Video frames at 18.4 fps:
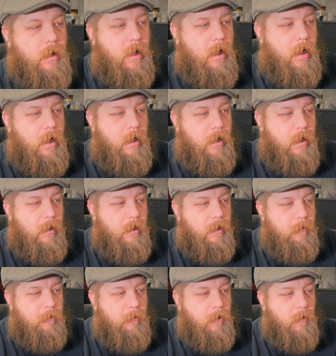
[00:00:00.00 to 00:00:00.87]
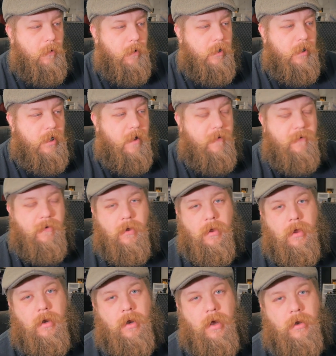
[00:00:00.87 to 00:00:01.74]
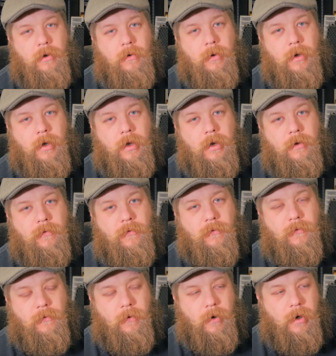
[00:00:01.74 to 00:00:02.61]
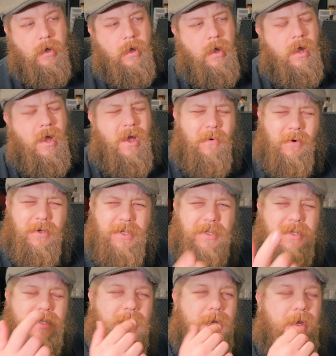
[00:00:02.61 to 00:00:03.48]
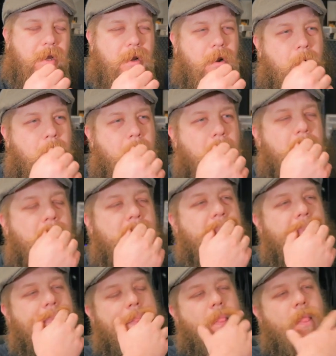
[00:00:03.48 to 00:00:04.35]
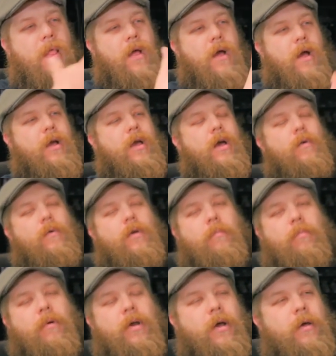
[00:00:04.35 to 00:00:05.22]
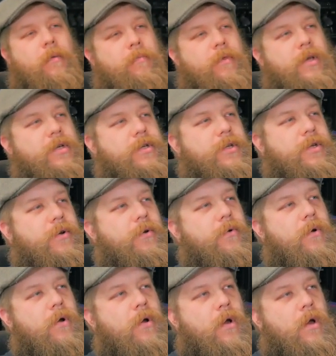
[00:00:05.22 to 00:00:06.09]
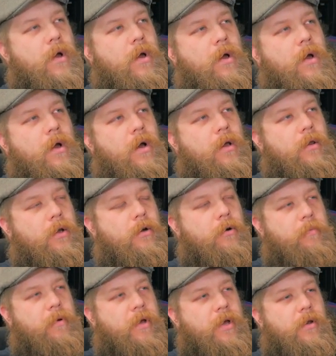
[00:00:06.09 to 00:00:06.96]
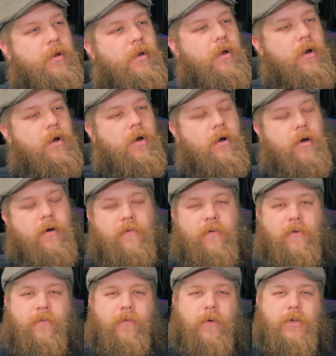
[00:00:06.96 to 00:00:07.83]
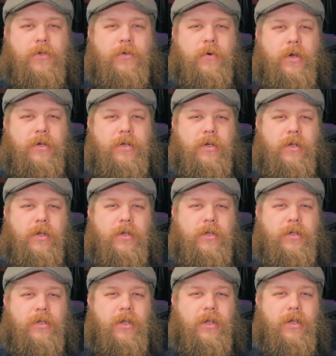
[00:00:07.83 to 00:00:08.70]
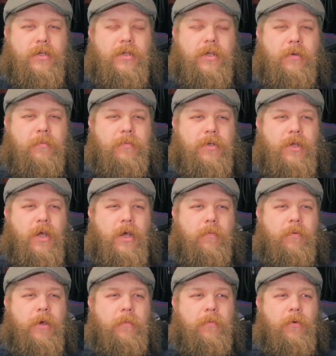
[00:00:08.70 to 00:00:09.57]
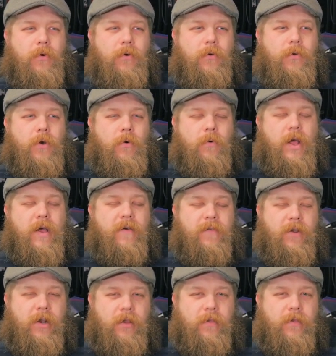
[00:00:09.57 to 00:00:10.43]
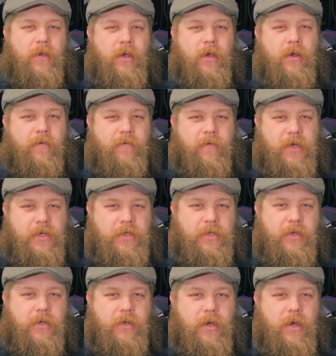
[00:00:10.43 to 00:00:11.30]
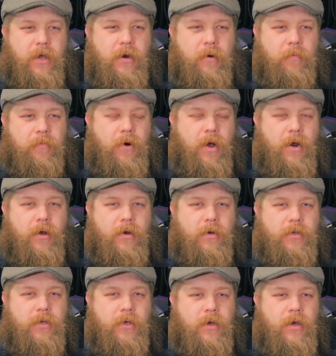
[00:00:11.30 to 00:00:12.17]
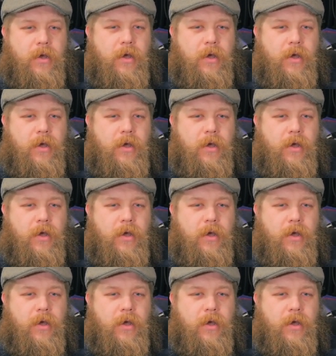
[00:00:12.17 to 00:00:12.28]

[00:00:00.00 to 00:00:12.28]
Uh, but we're definitely not doing any for free. Which is, you know, I kind of want to bring up this too. A little bit of a frustration is that it seems like people who don't have anything invested in a product